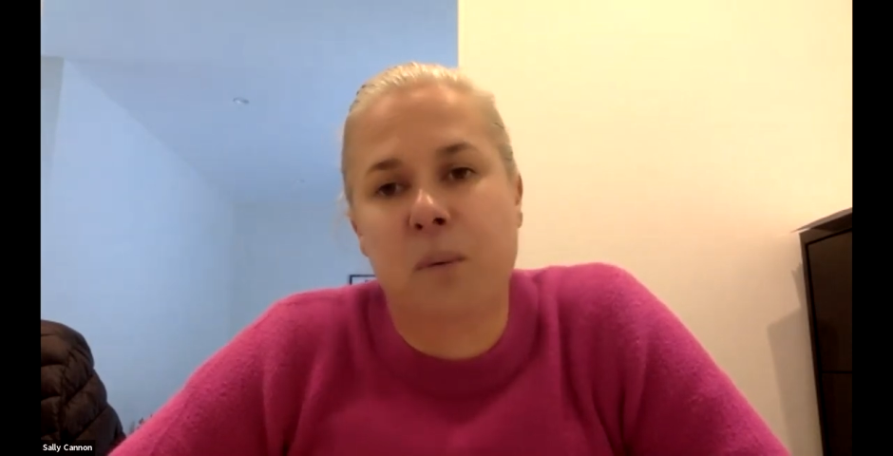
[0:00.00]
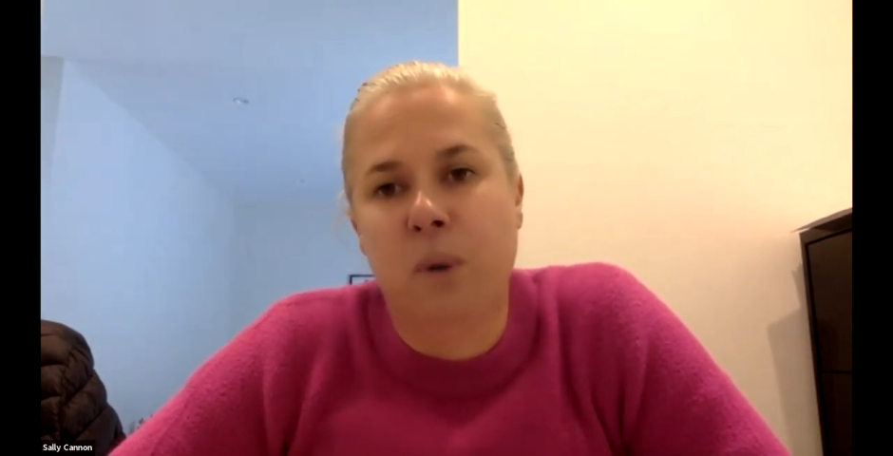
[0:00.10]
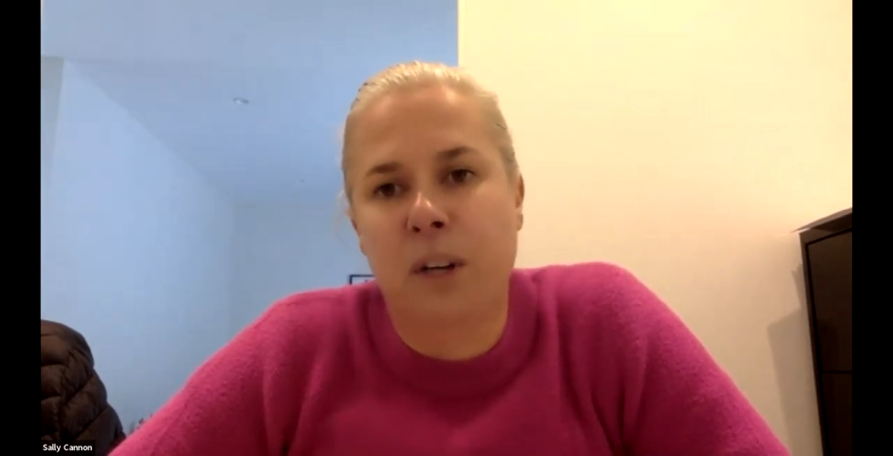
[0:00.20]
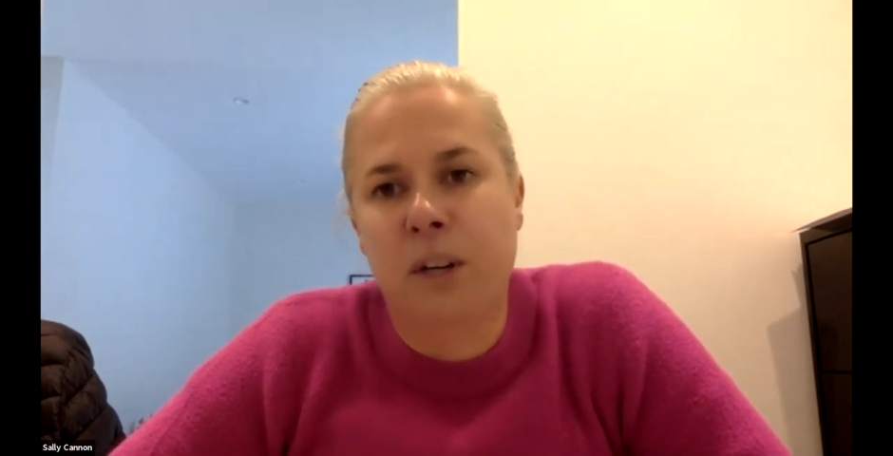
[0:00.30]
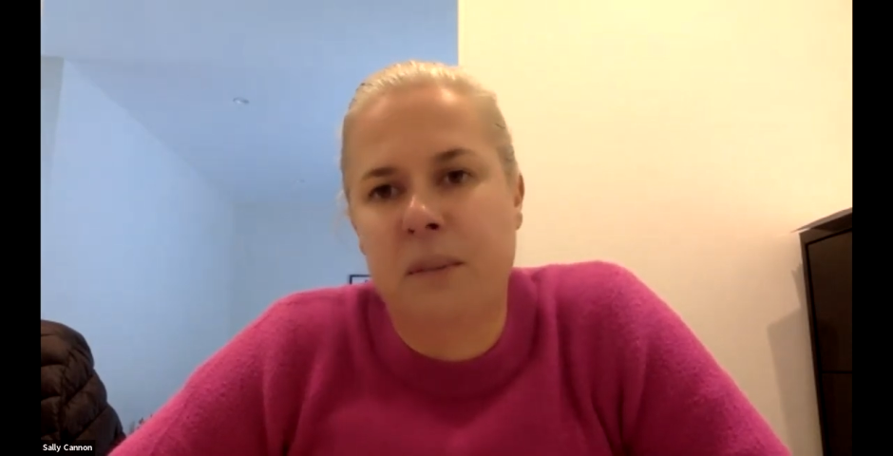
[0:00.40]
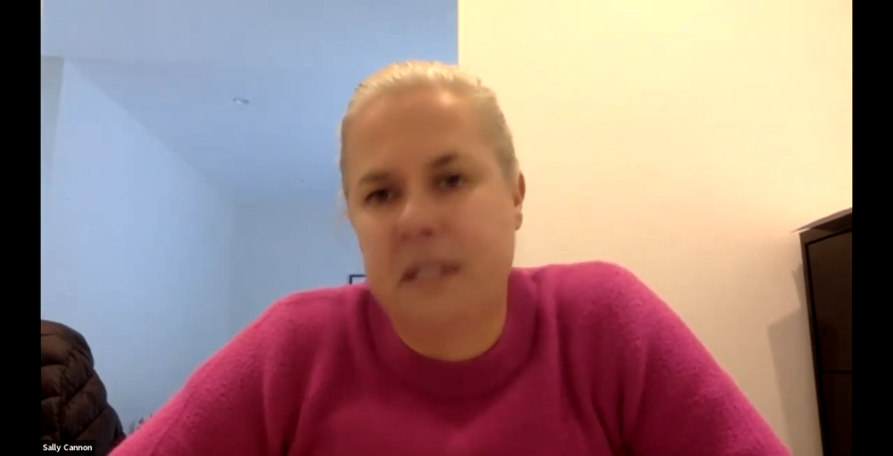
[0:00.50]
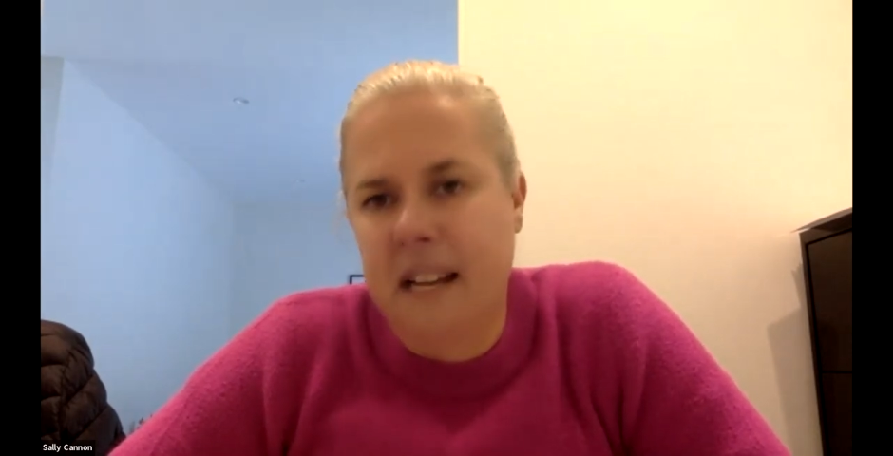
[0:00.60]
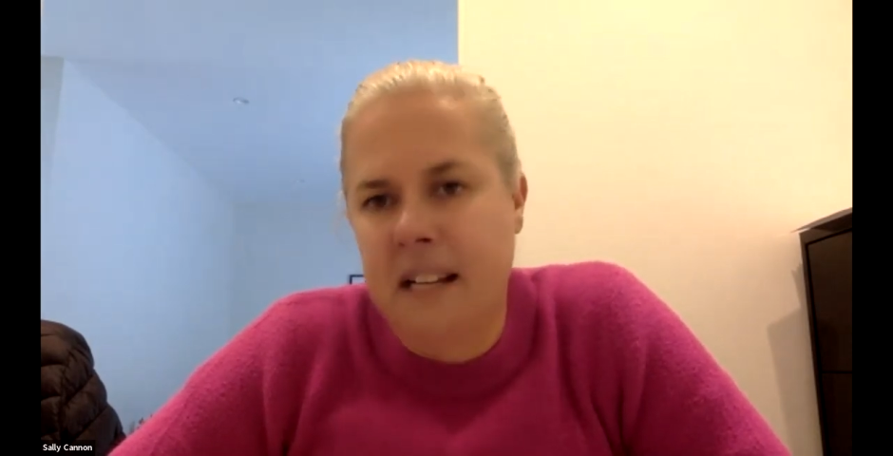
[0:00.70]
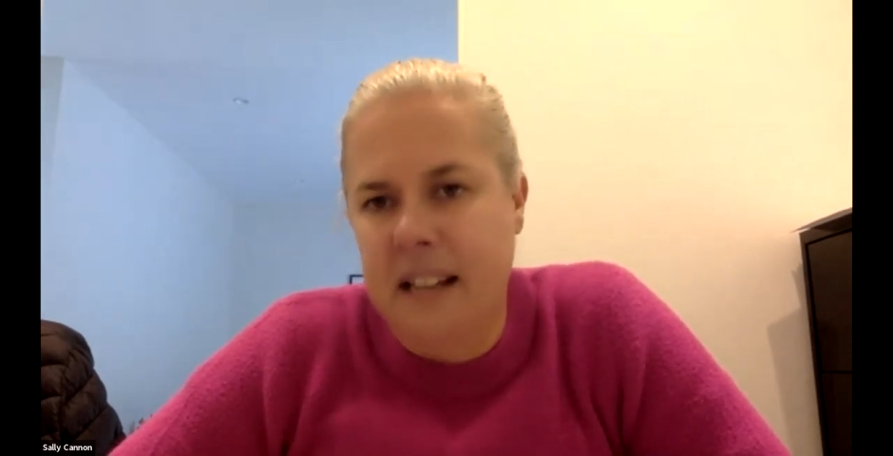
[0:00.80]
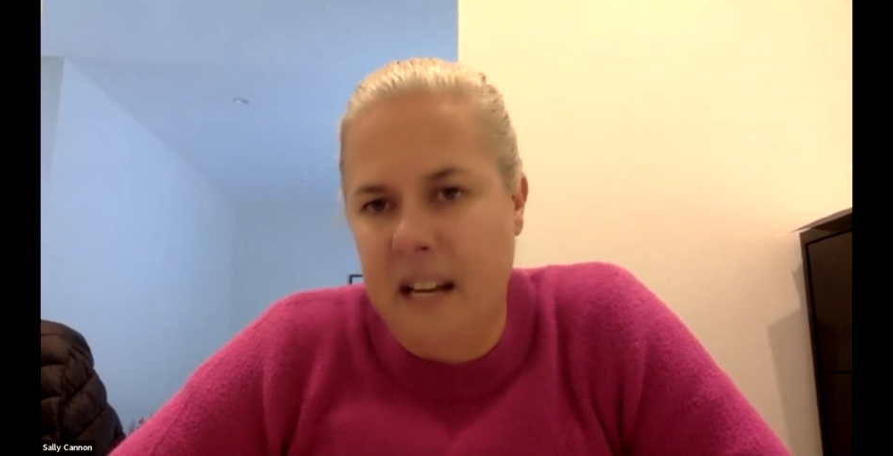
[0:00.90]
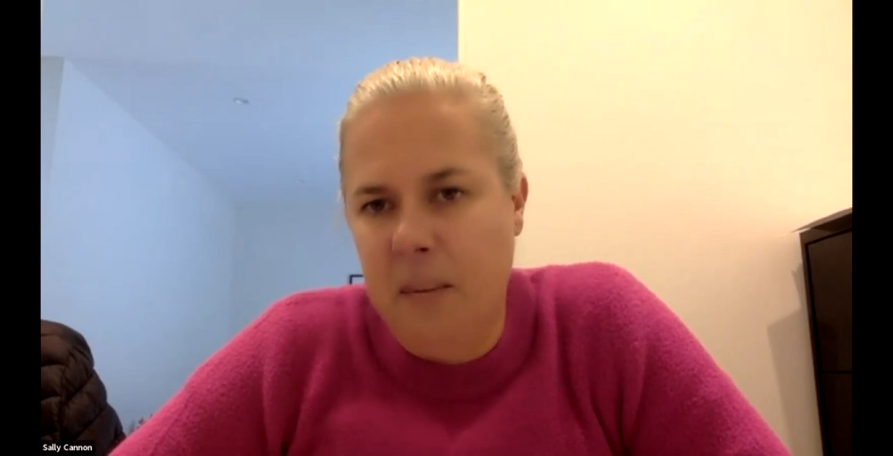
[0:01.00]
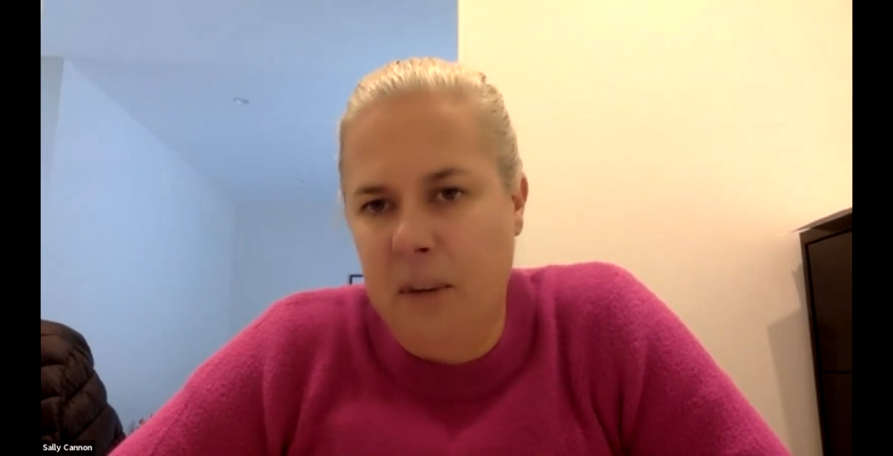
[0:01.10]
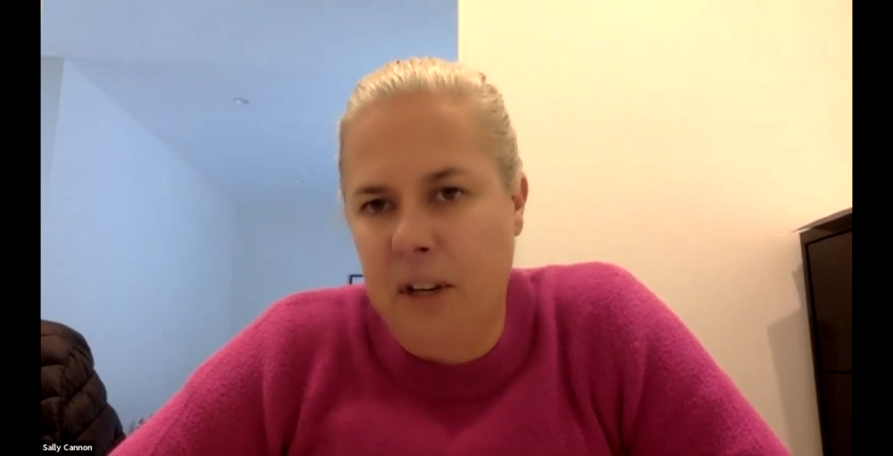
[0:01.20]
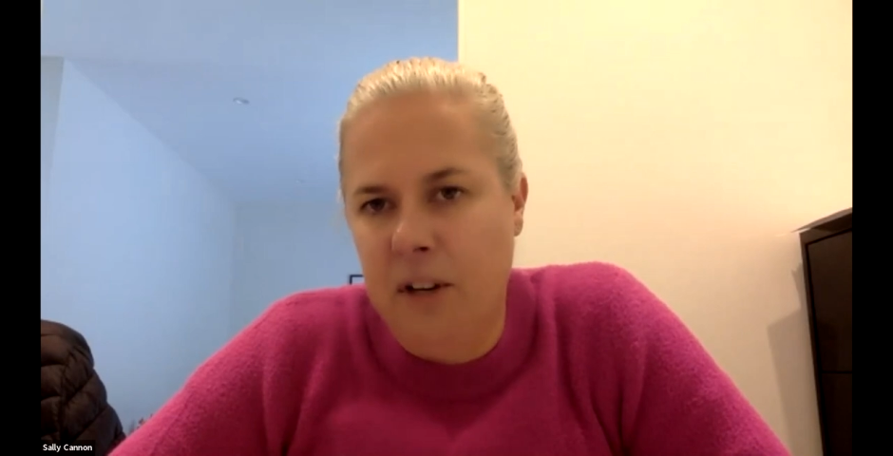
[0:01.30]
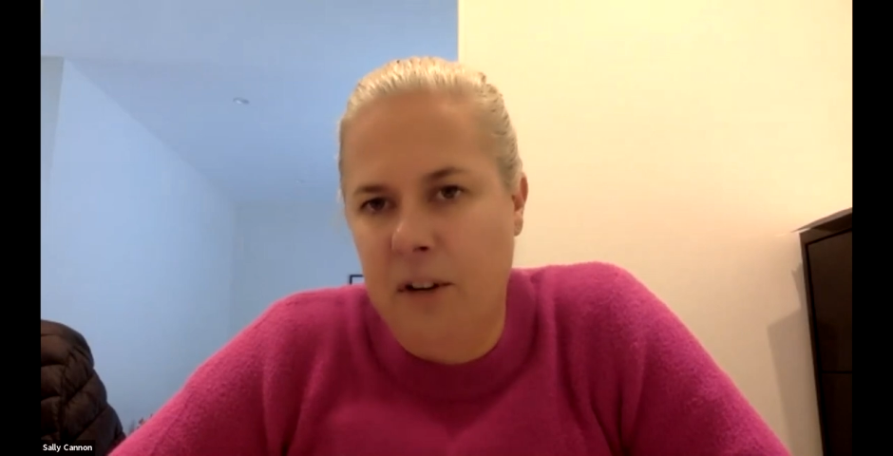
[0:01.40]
what you would say to anybody